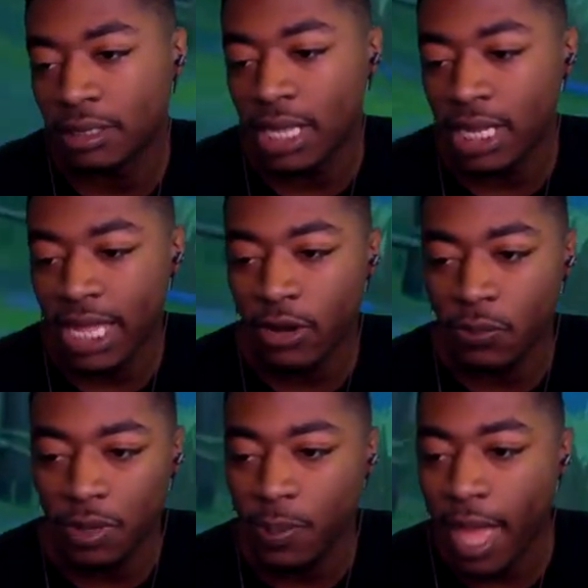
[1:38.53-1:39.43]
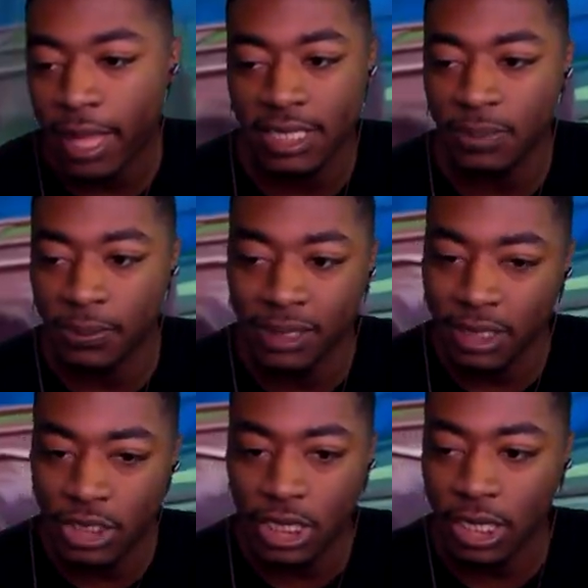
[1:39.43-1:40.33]
I like how her book bag is completely
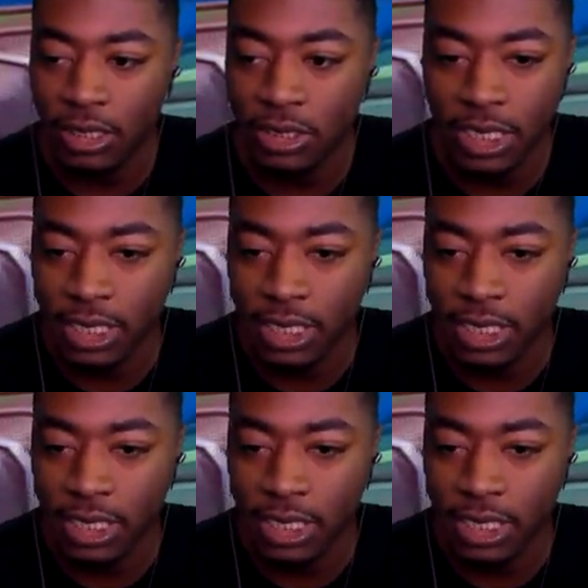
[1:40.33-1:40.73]
changed, like